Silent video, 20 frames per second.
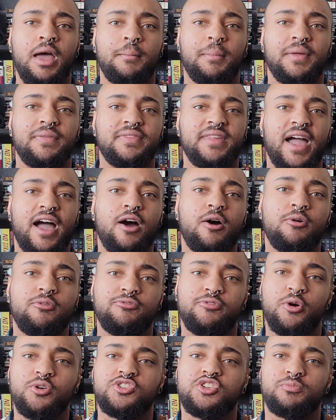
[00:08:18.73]
but now
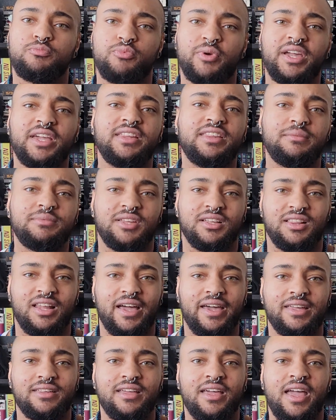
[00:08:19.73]
folks are bringing them to
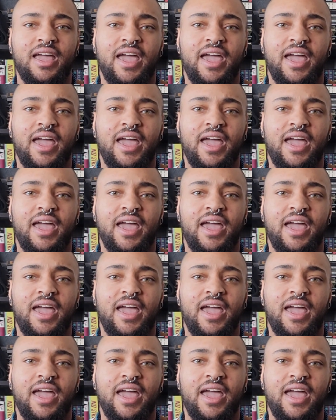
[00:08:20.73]
light,